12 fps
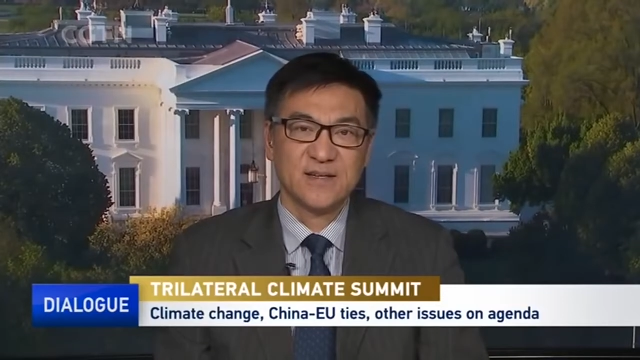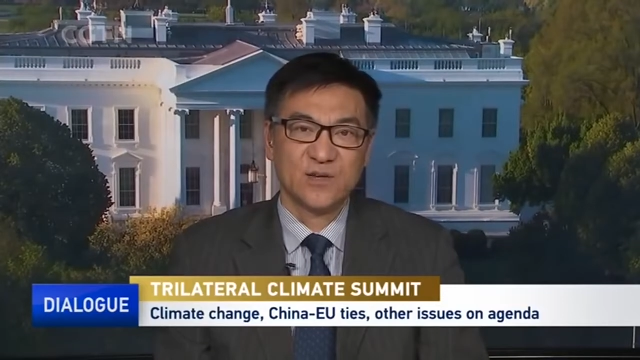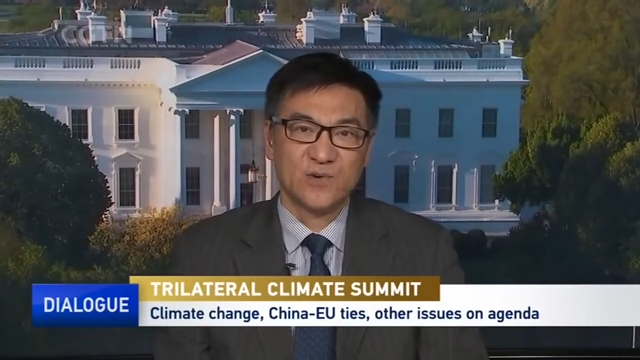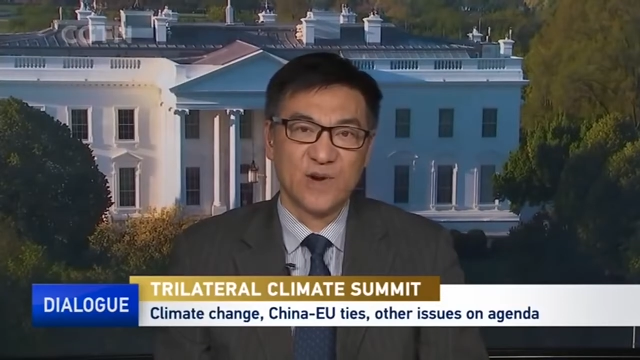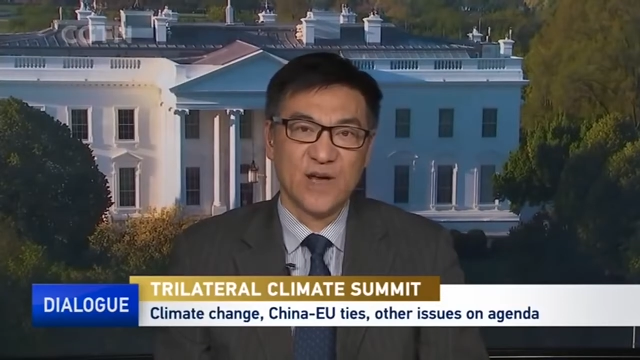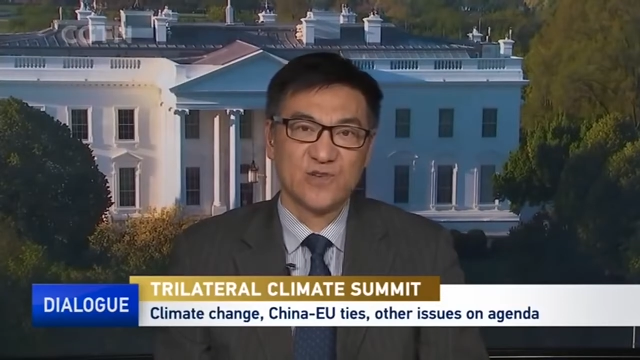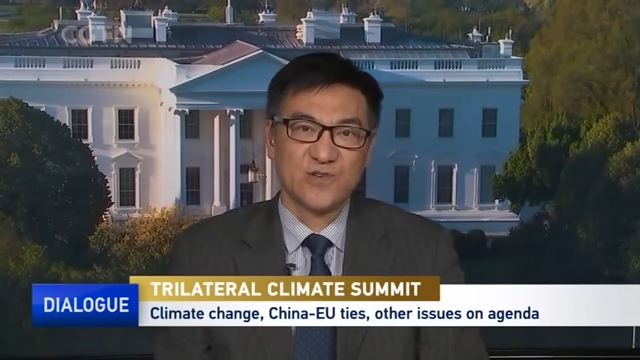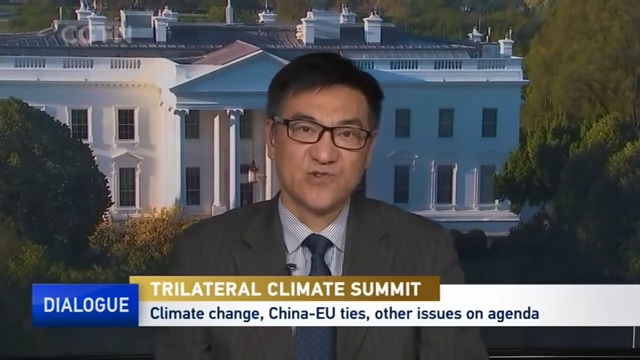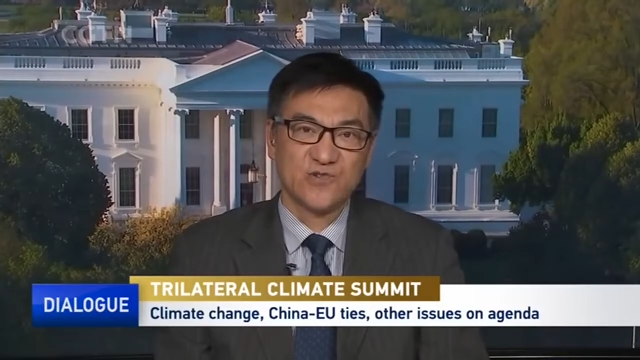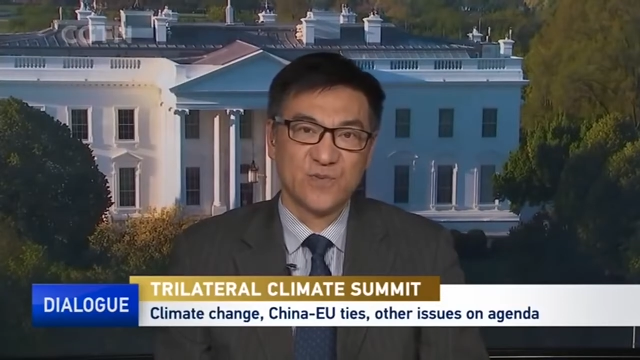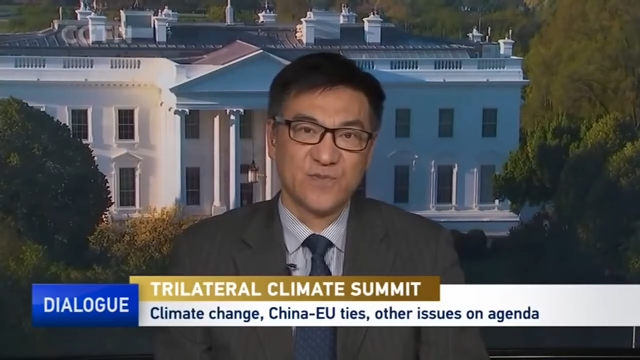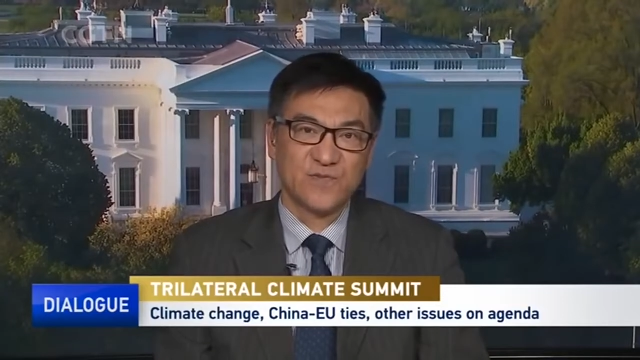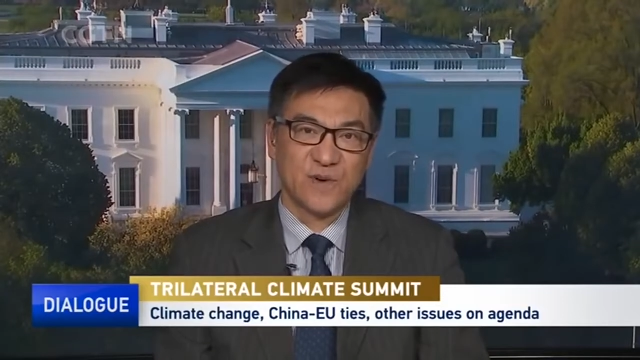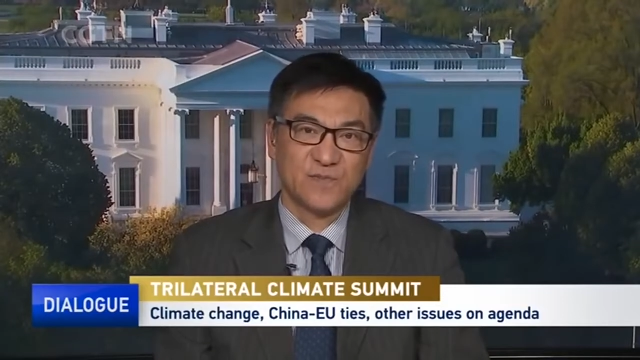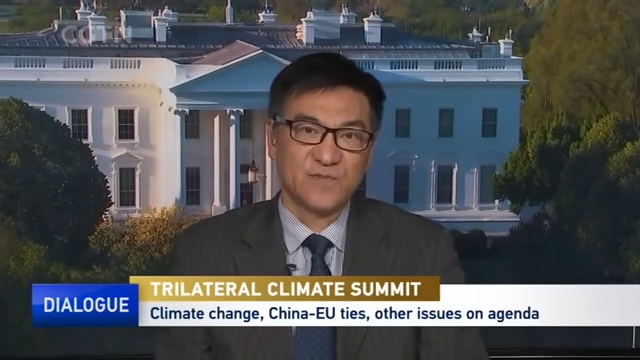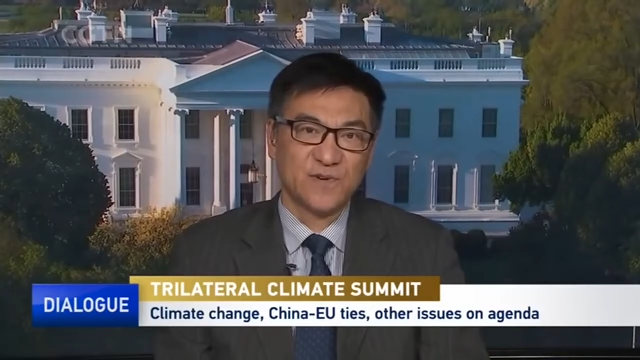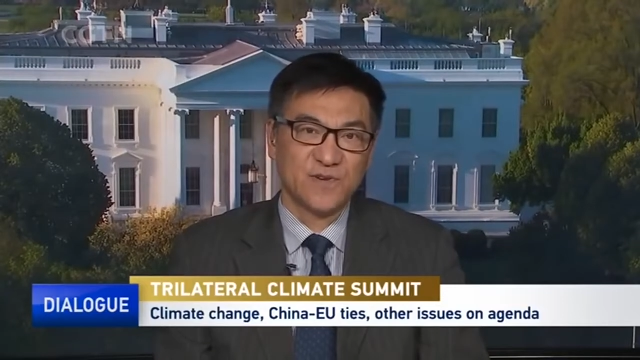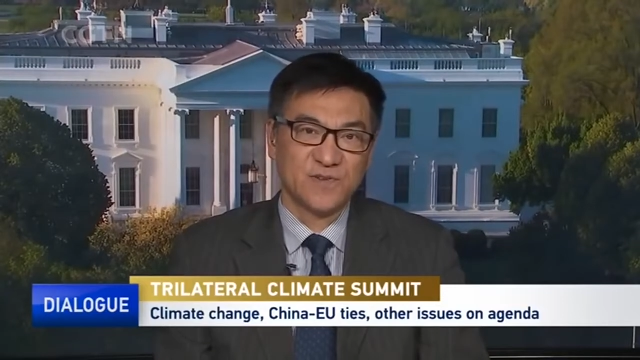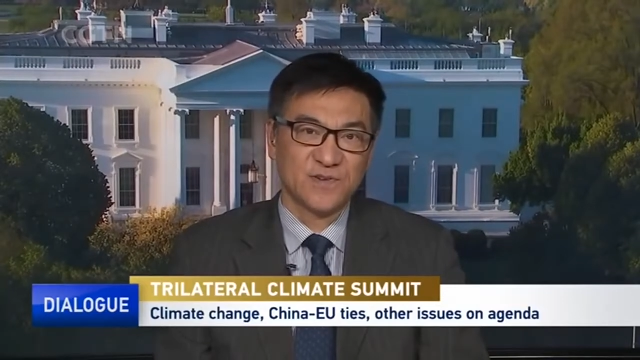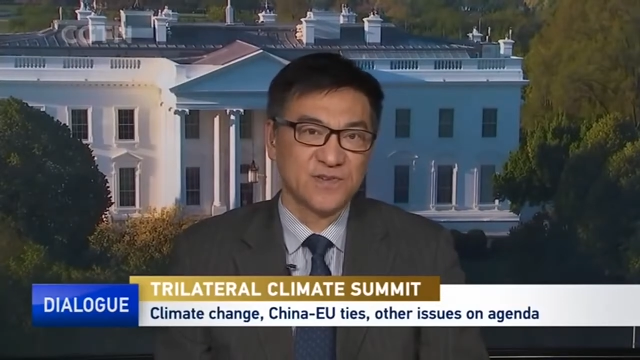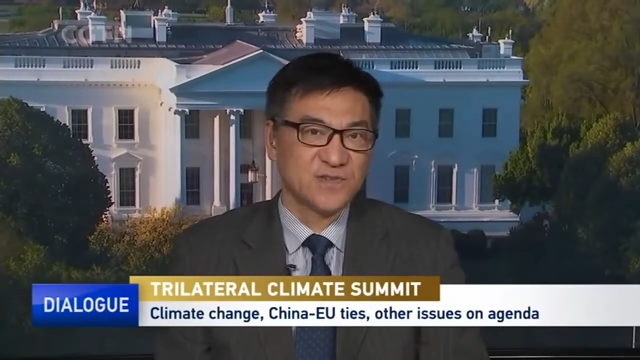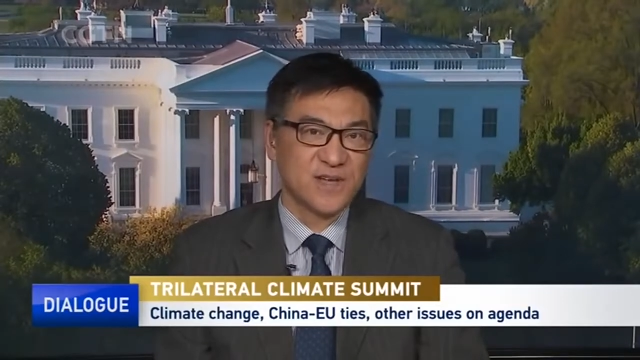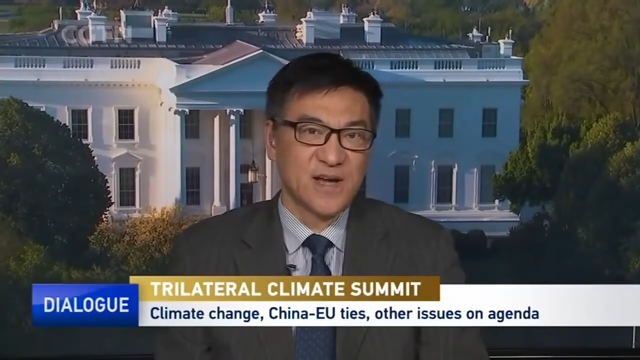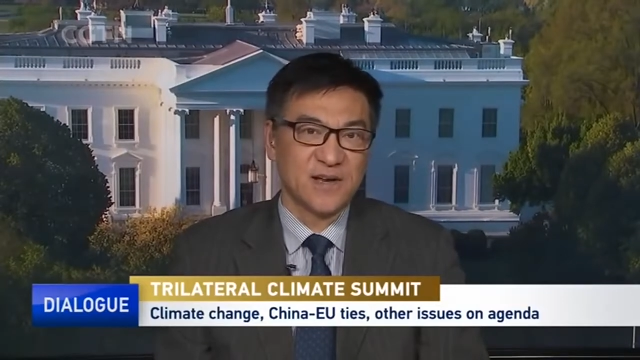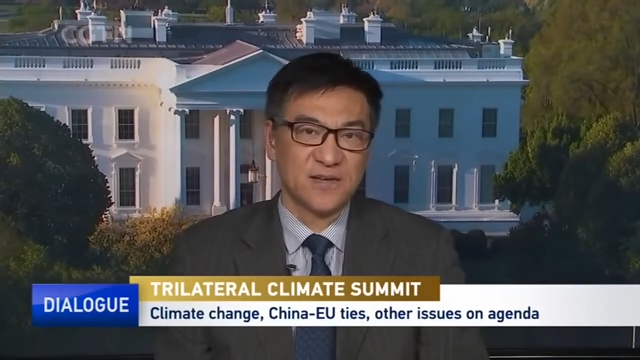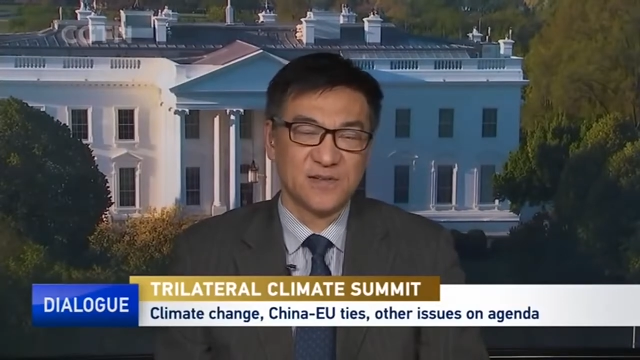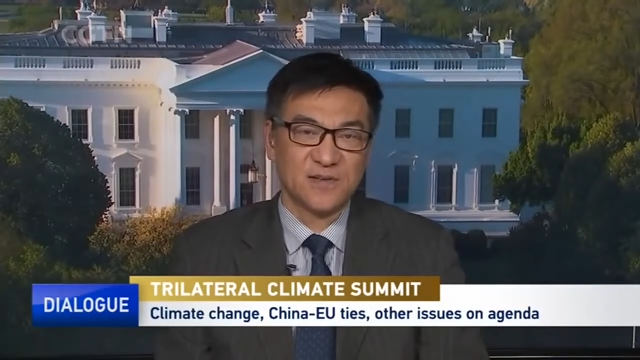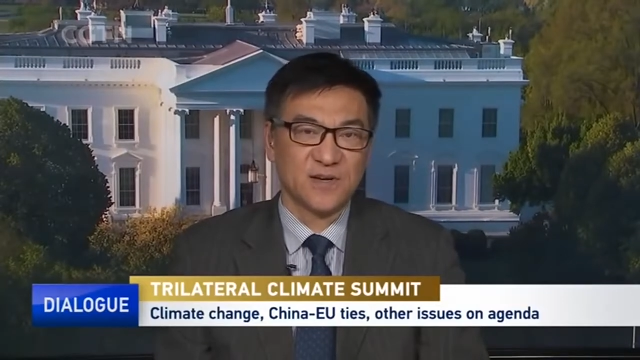the relationship from further sliding